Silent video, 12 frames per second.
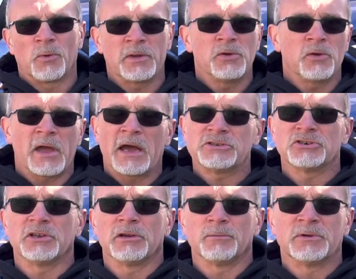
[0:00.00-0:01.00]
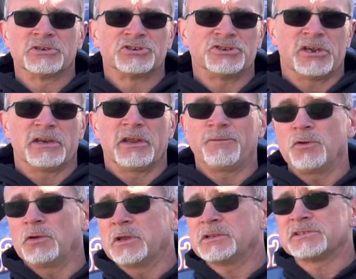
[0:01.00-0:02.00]
When you catch a little bit of shit, if you
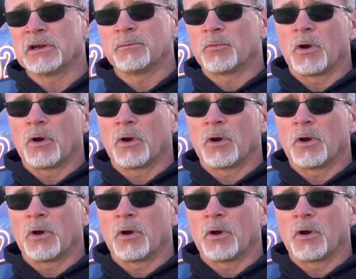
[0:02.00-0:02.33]
did something